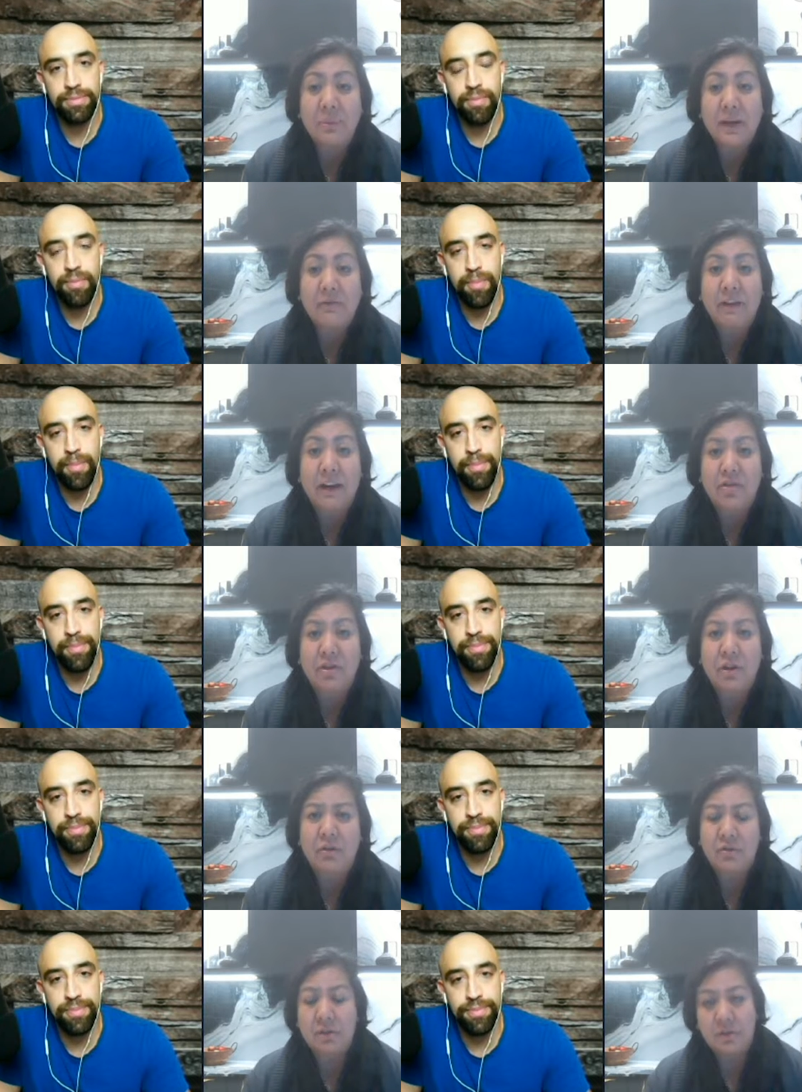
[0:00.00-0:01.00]
Speaker 1: manufacturer
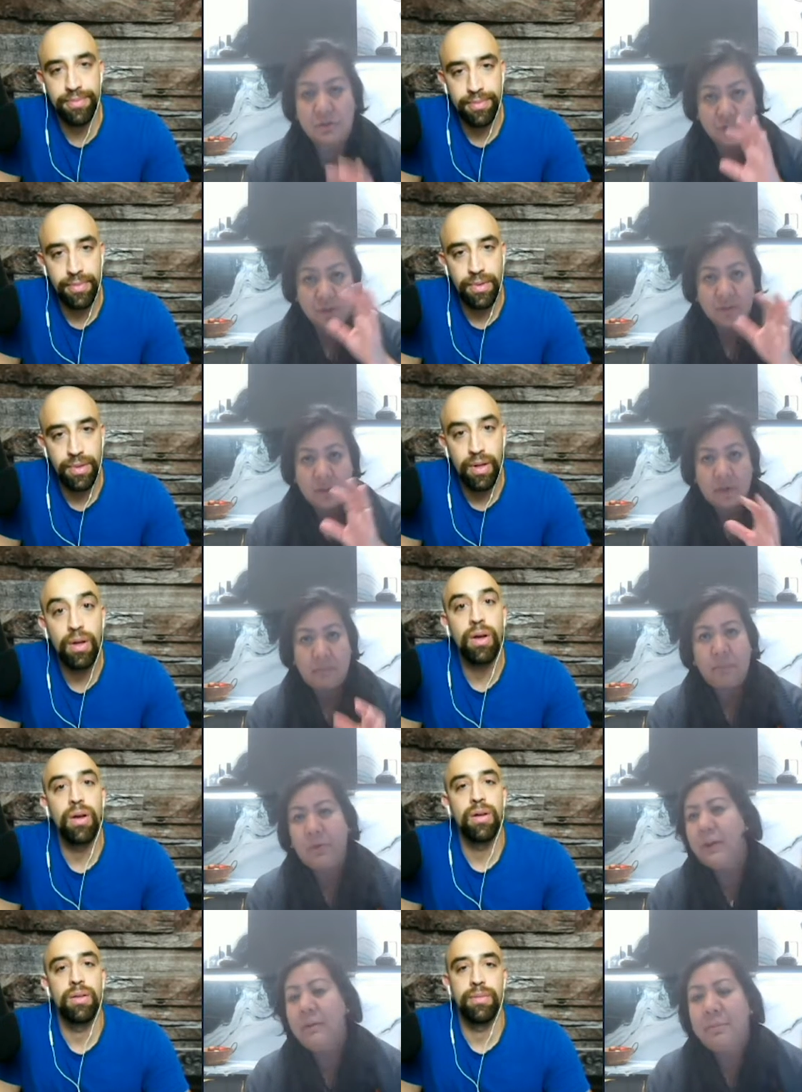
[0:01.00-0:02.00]
just, just to
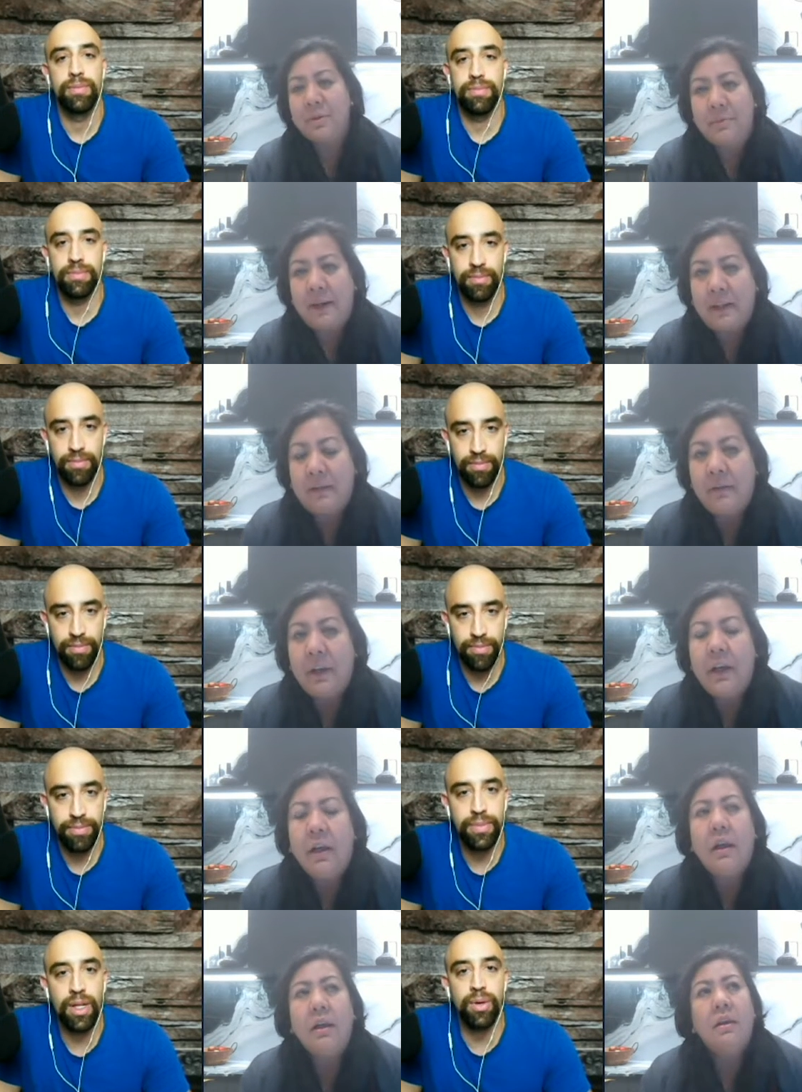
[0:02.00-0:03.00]
put it in perspective
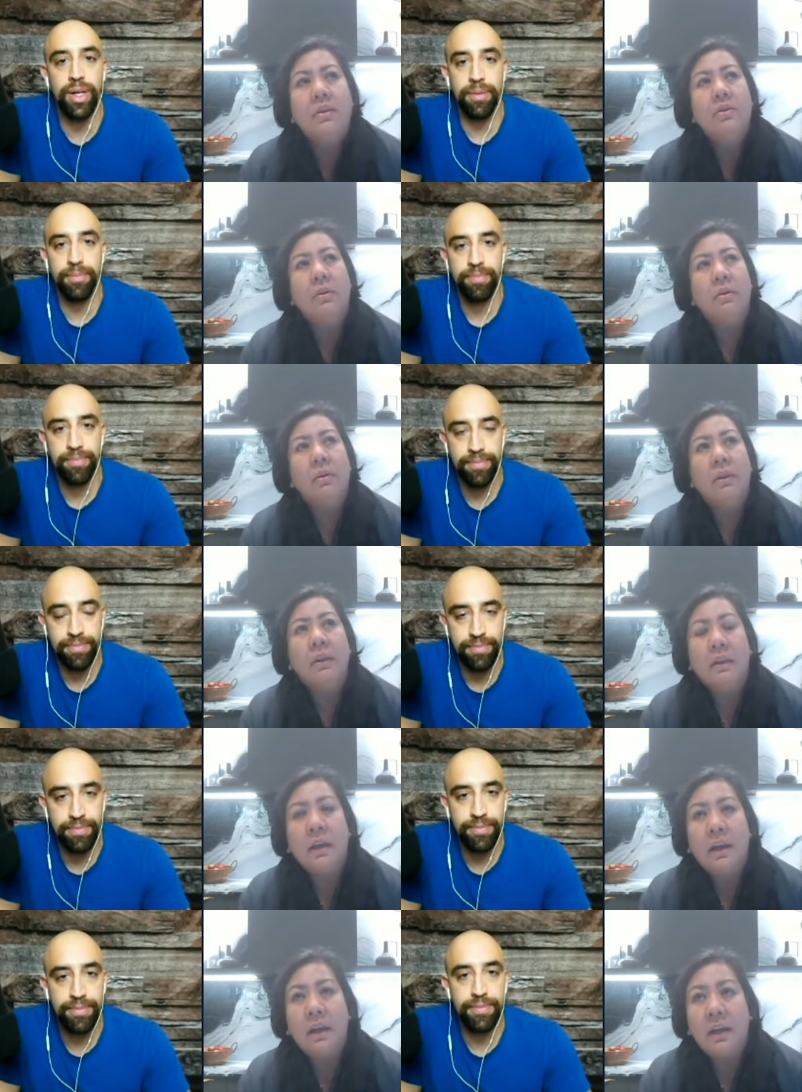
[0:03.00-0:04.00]
okay so
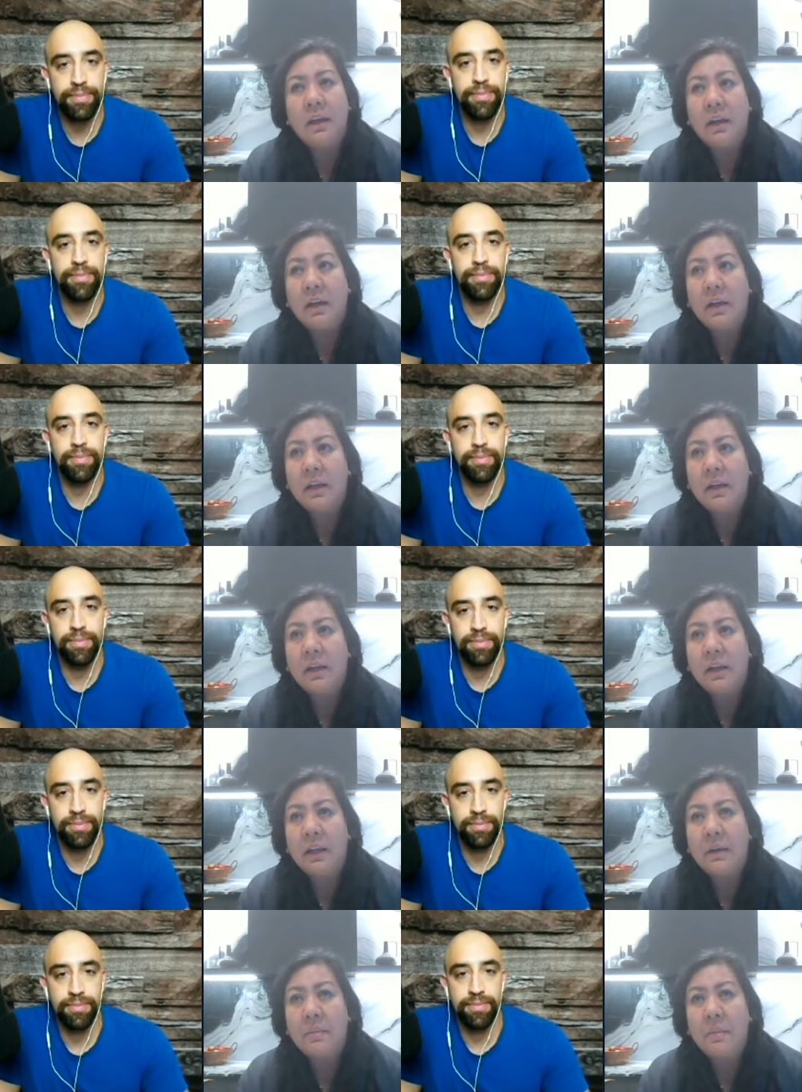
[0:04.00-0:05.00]
the
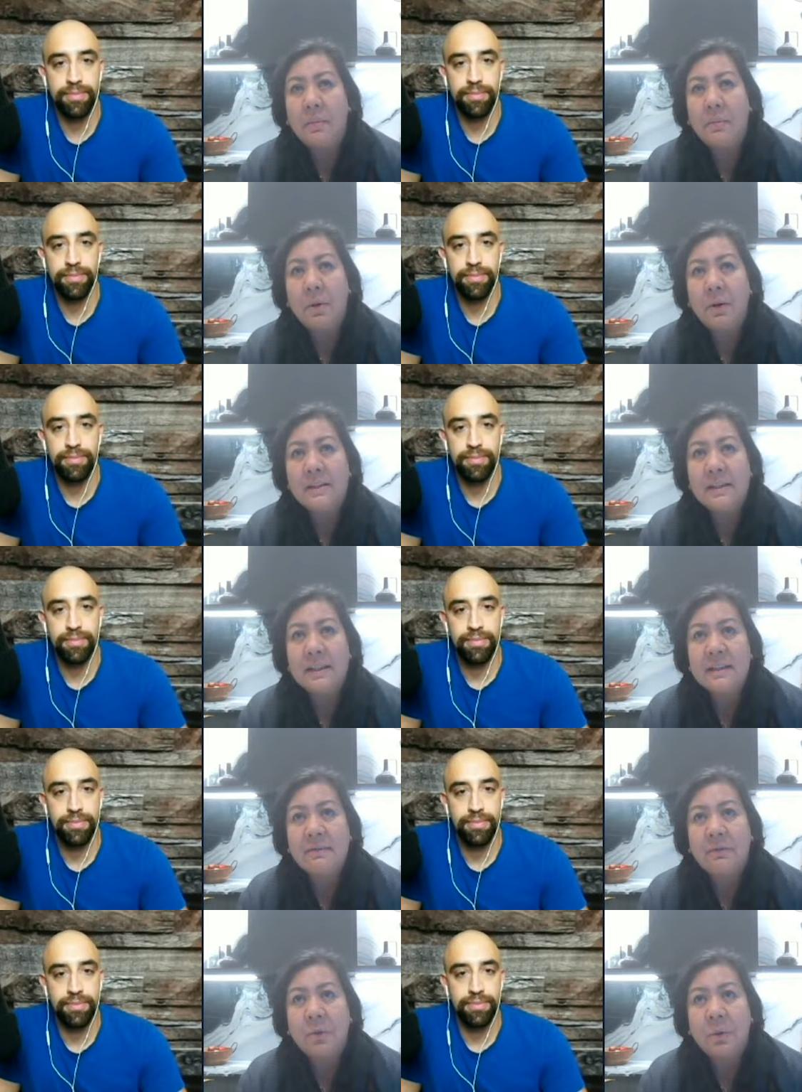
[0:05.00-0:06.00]
the process
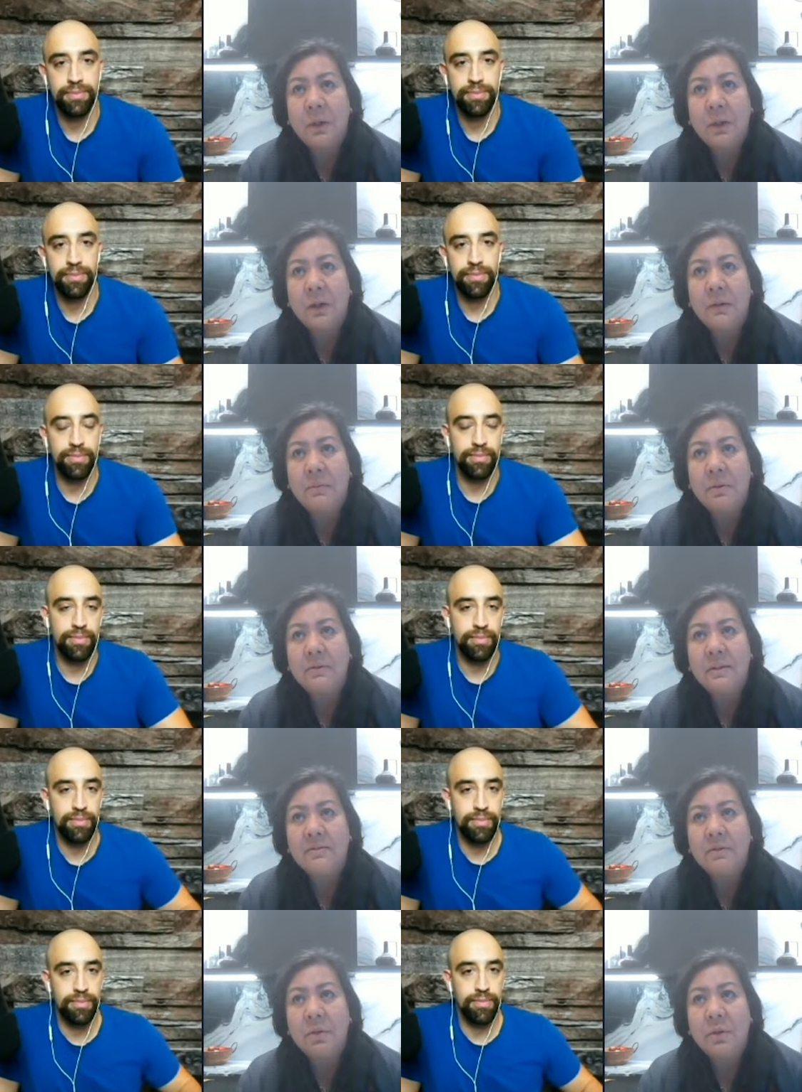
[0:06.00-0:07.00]
for process
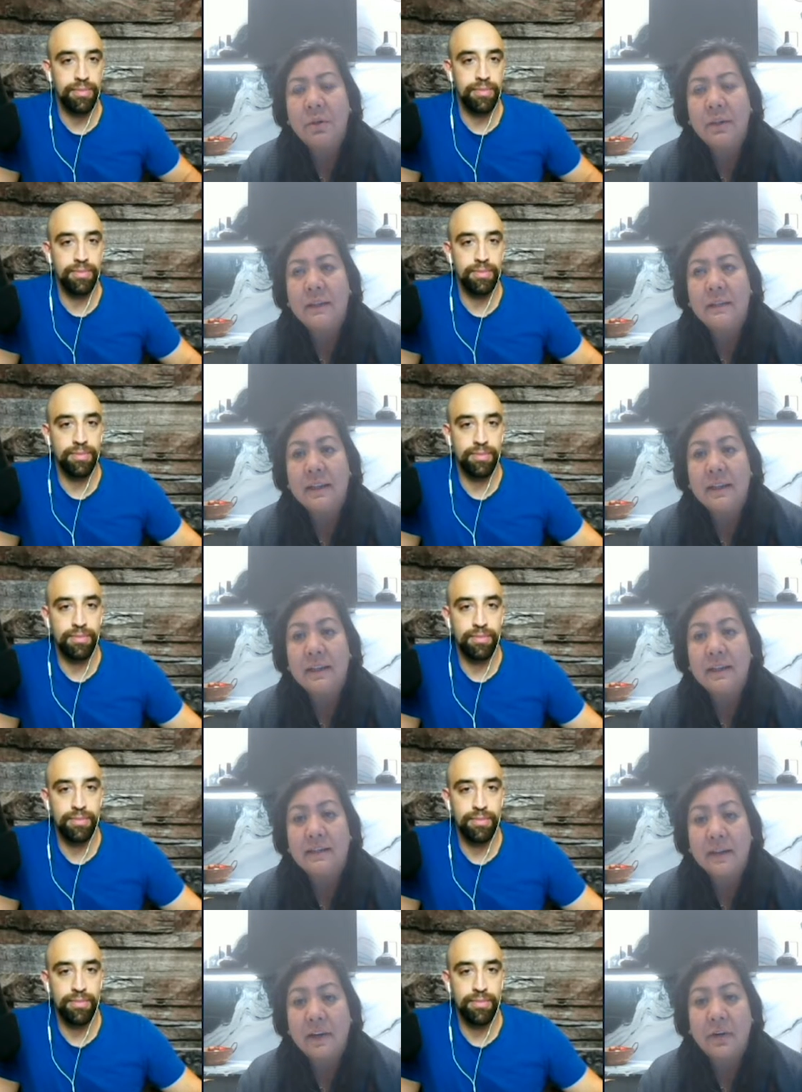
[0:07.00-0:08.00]
for let's say the
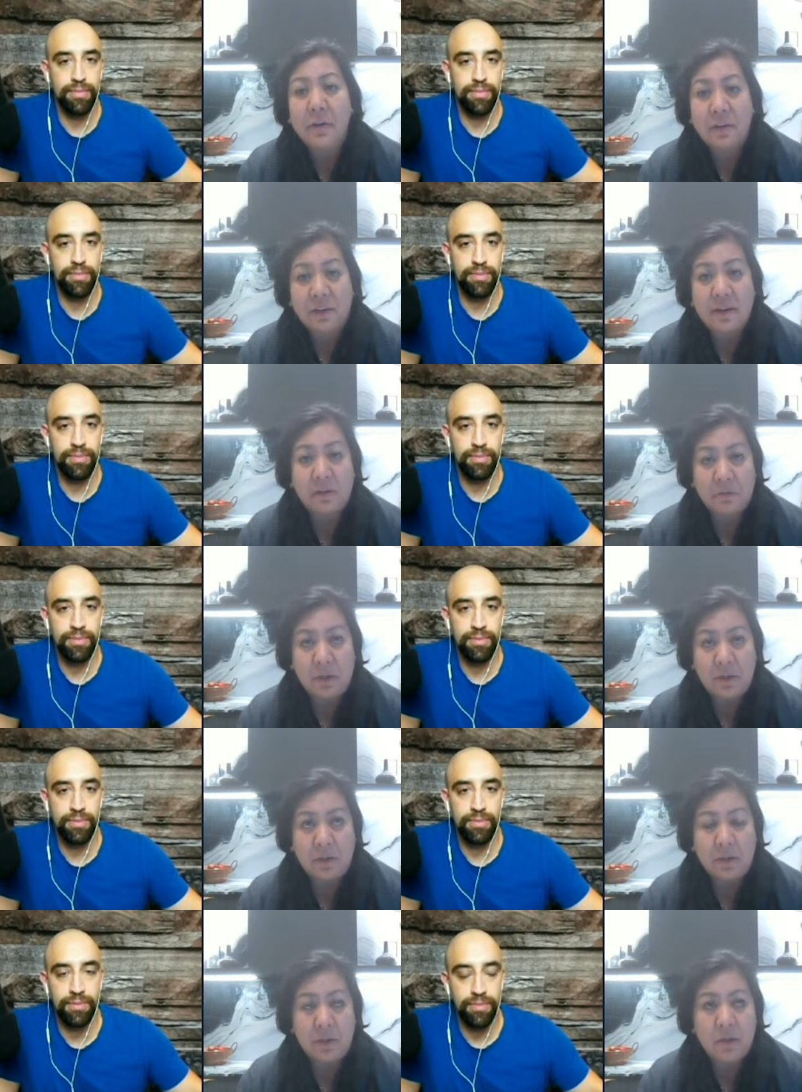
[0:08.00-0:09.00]
designer or the
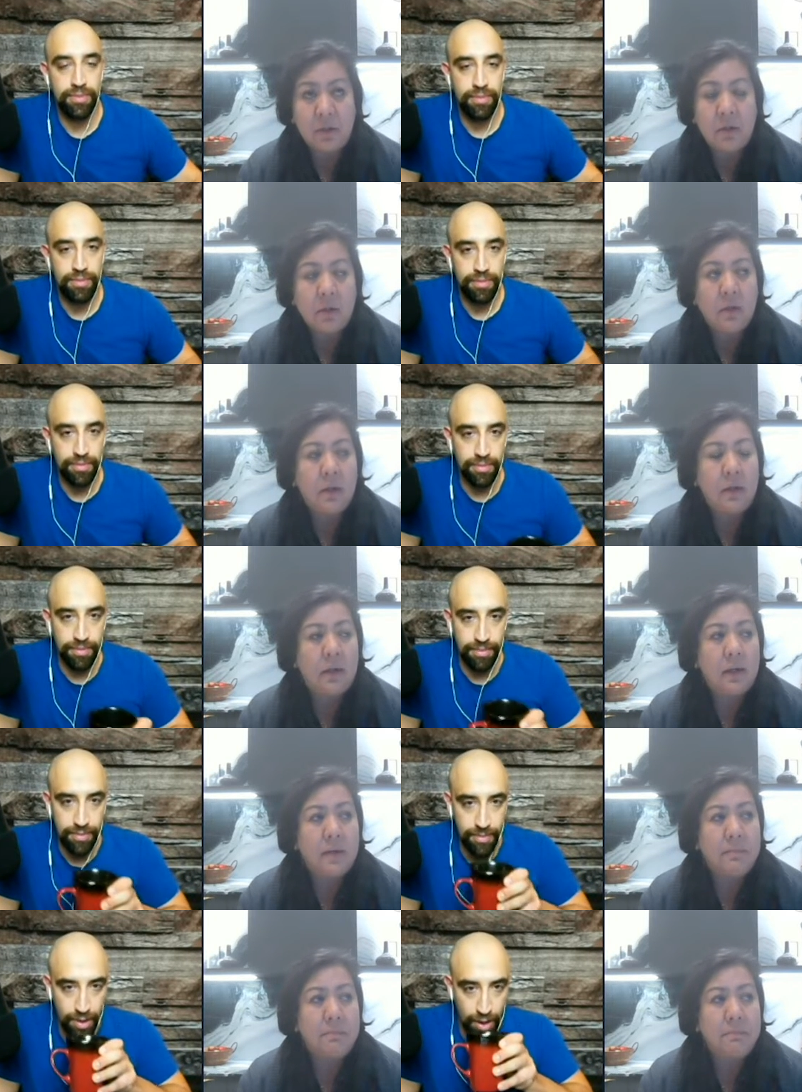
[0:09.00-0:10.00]
decorator mm -hmm. um,